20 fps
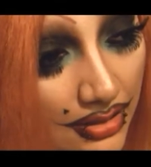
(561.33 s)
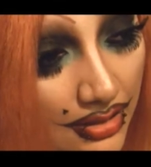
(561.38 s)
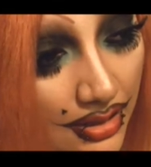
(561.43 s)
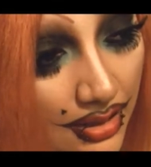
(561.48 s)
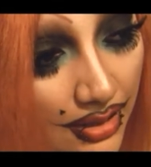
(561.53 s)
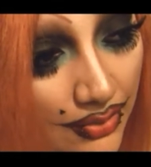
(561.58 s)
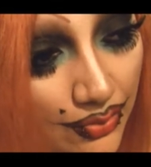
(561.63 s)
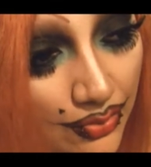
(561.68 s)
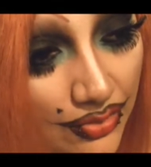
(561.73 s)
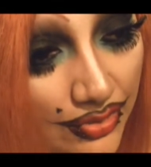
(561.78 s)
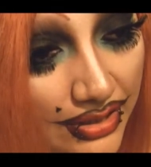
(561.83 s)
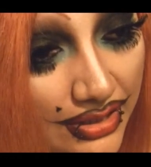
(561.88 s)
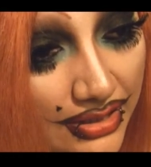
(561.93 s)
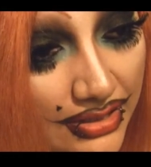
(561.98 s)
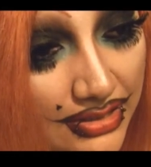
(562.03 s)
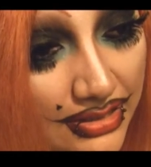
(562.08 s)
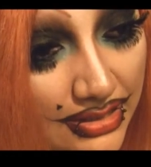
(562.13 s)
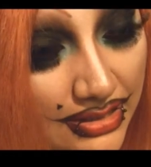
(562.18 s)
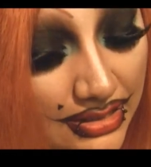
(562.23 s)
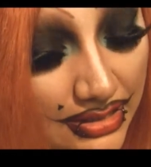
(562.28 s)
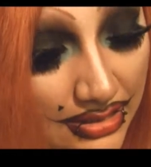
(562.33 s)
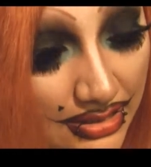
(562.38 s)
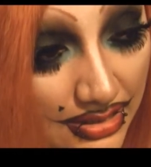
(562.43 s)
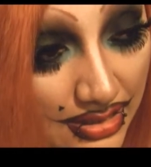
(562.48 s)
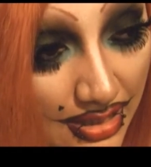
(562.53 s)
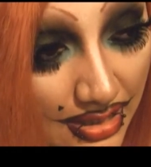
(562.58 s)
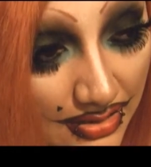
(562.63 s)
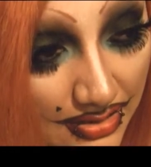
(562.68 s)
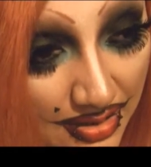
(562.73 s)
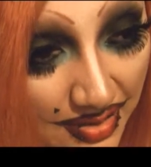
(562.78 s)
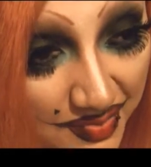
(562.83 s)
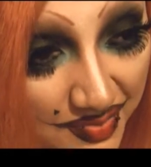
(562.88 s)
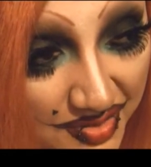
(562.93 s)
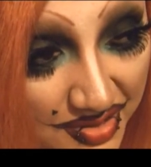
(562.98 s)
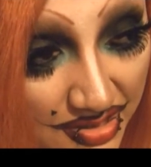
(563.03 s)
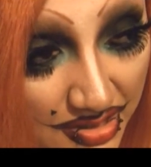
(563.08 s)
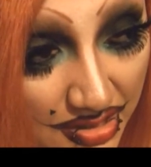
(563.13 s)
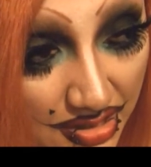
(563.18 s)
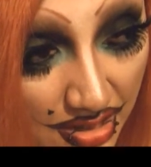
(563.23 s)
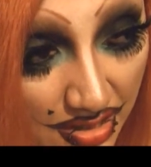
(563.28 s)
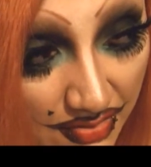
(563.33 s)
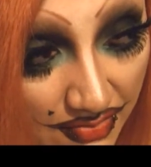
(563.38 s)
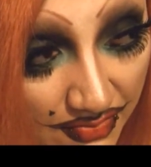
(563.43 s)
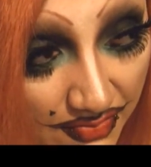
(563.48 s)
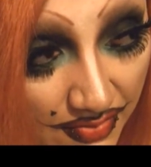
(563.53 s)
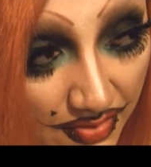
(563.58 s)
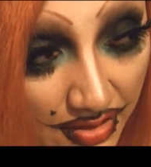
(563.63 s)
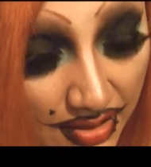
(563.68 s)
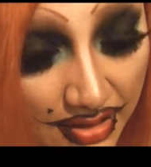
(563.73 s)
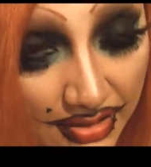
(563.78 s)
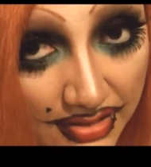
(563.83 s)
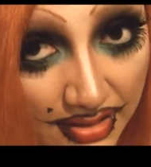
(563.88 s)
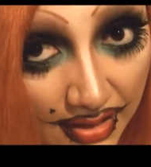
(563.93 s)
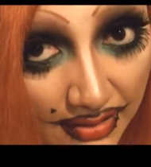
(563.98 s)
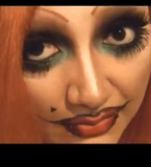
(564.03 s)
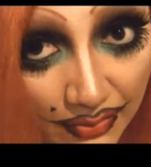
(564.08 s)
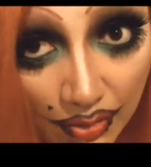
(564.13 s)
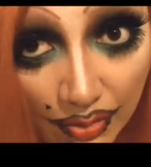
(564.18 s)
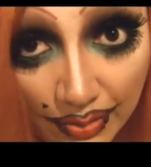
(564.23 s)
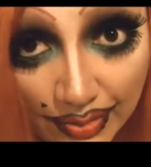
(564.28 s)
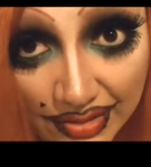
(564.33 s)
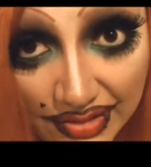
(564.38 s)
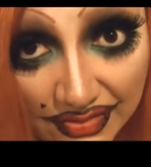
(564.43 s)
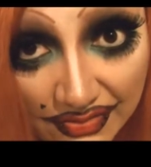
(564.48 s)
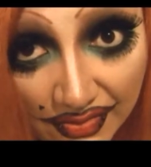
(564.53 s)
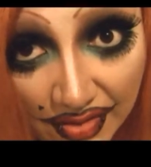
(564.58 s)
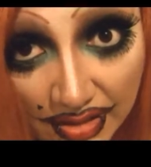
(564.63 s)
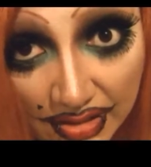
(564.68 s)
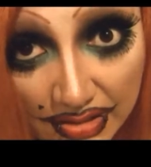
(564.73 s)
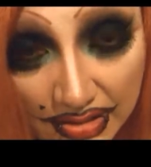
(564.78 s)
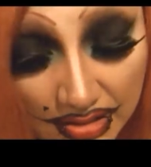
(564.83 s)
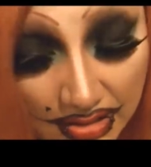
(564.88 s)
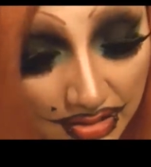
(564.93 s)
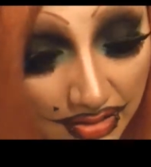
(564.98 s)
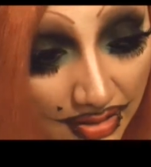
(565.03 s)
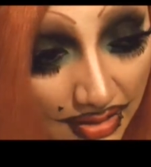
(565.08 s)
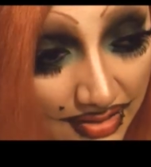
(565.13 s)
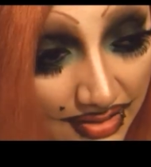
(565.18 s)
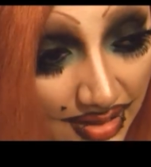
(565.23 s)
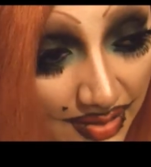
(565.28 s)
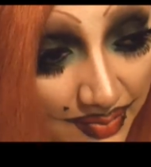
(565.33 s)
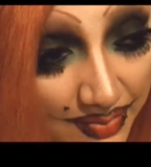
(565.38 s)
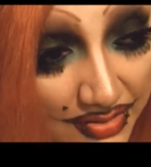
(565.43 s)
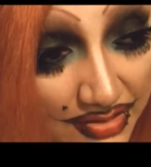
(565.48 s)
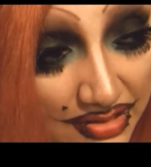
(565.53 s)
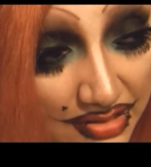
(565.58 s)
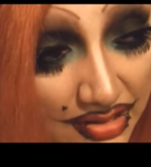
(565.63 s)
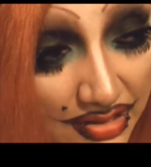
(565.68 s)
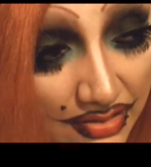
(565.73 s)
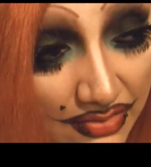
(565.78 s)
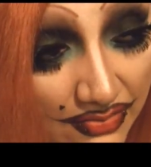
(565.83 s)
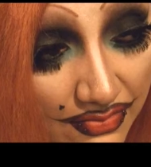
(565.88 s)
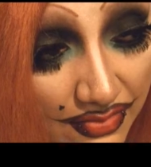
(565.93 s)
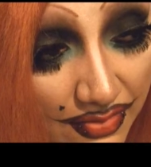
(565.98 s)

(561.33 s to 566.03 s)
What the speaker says: I will get into that type of stuff, because I've always fancied that type of stuff.